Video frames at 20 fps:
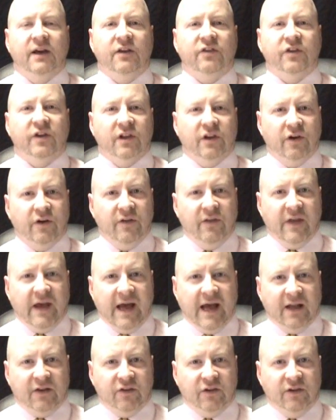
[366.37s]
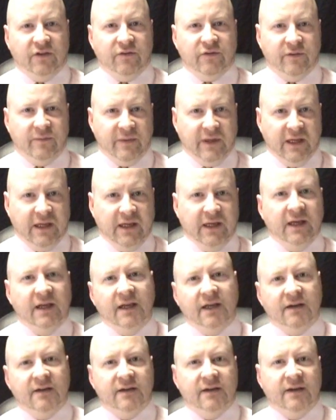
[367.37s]
To learn that, for me,
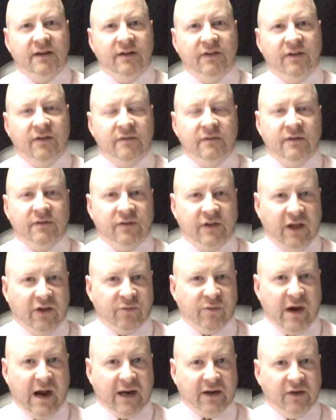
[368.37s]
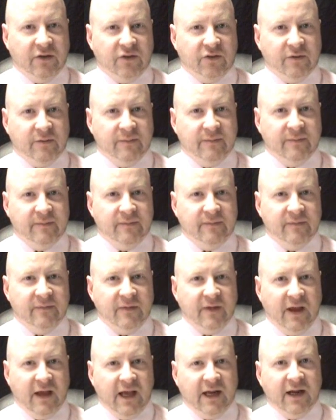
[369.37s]
takes practice.
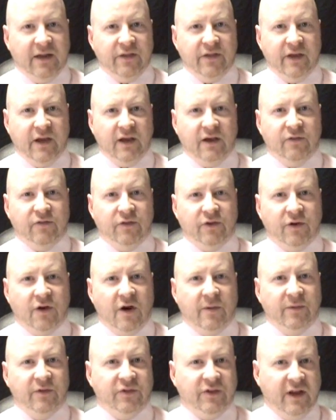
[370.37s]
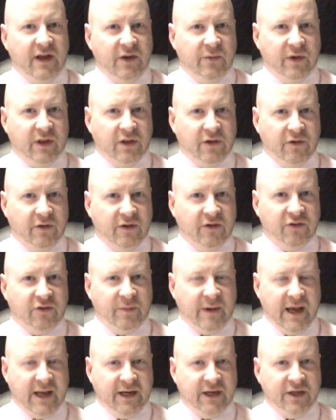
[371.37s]
And I think for almost anyone learning
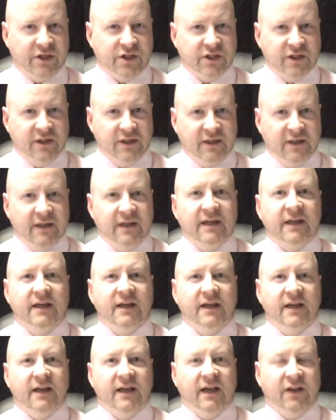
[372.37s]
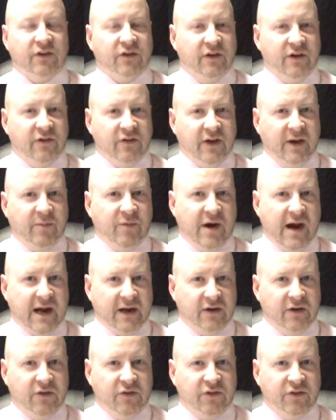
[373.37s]
Spanish, it's going to take
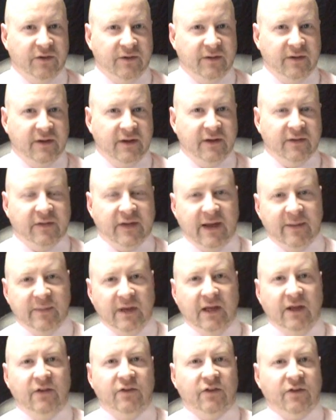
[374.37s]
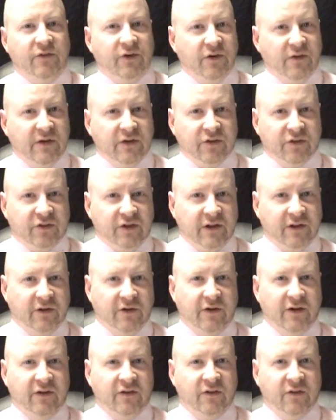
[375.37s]
practice. That means if you're interested in
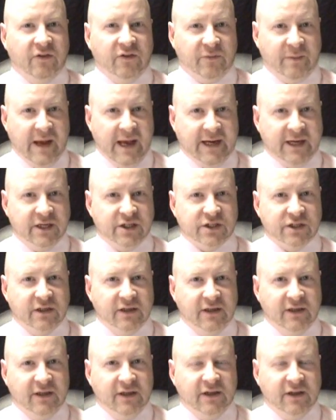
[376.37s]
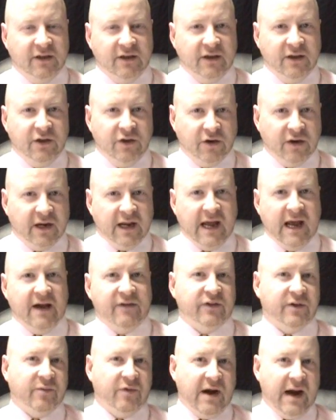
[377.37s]
learning Spanish, you're going to
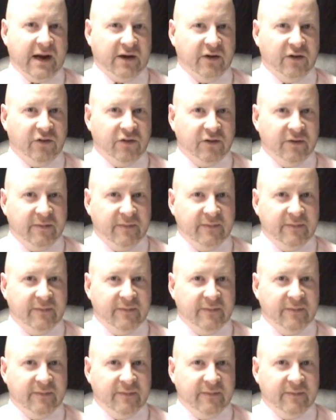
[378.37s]
have to practice.